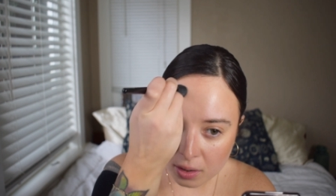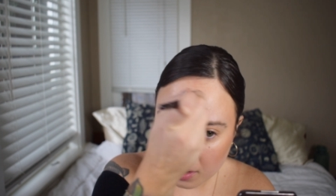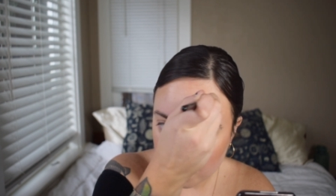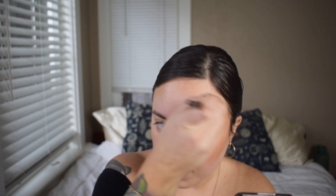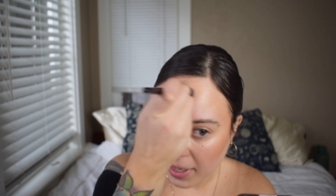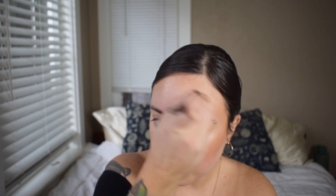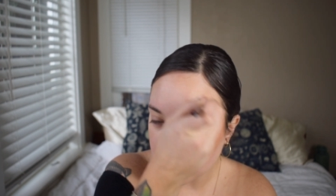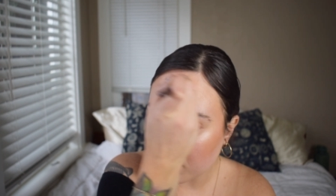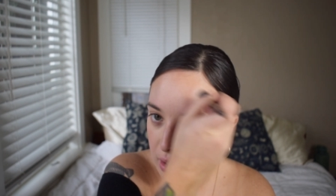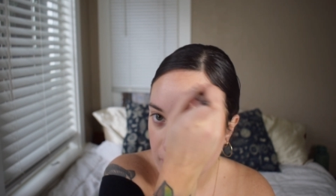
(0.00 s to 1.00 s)

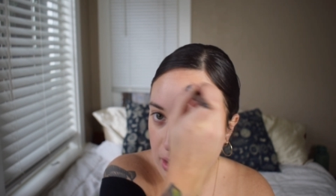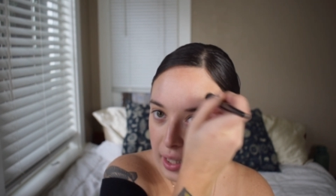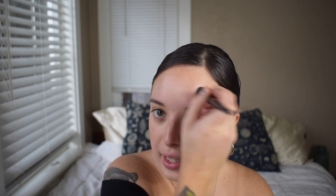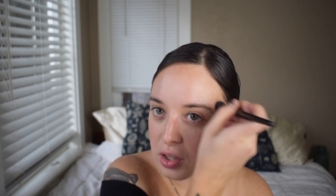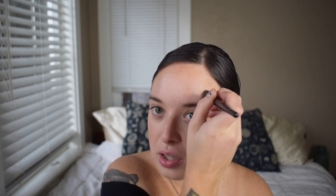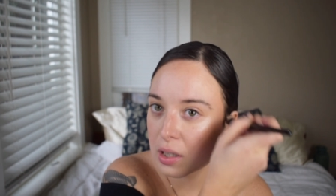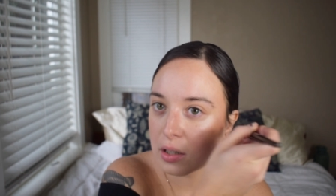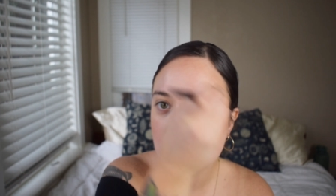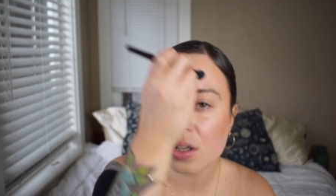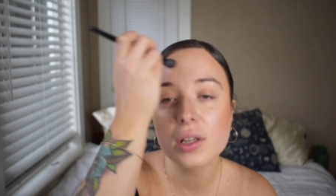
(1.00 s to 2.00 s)
complexion look. Like it just
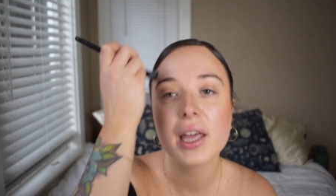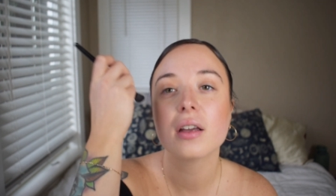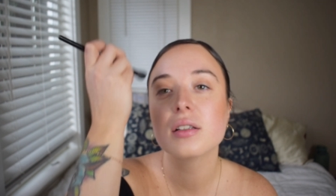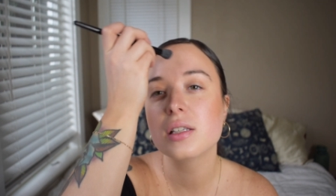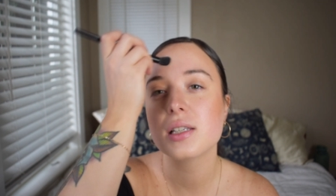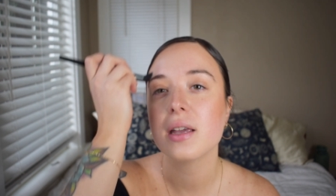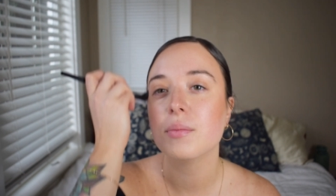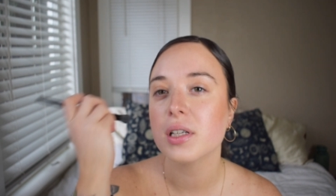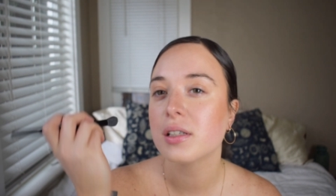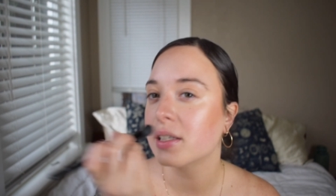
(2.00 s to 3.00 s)
looks so like
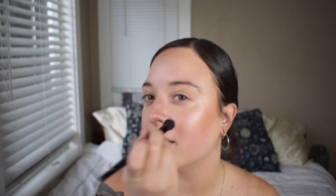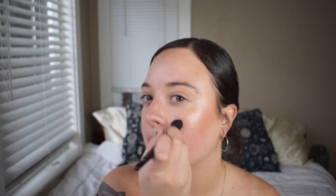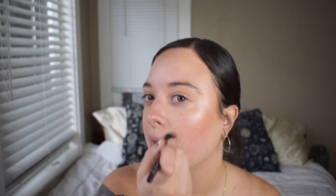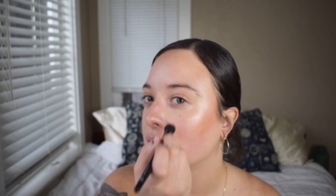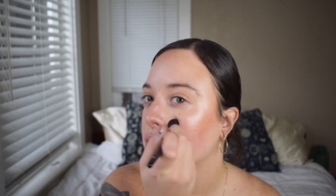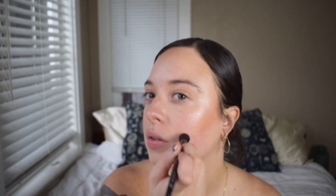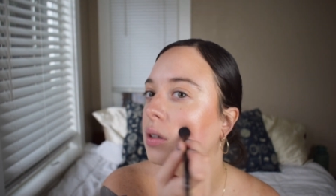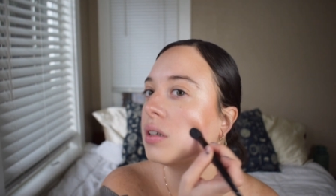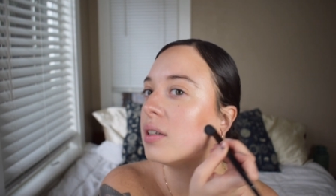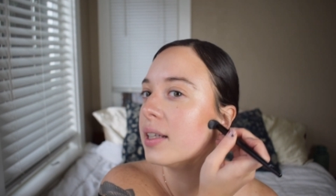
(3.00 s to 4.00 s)
seamless and
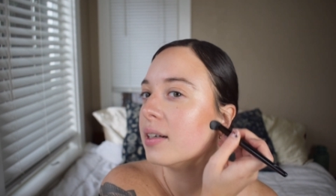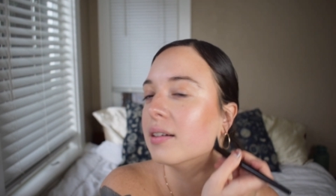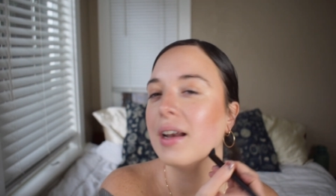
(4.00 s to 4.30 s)
natural and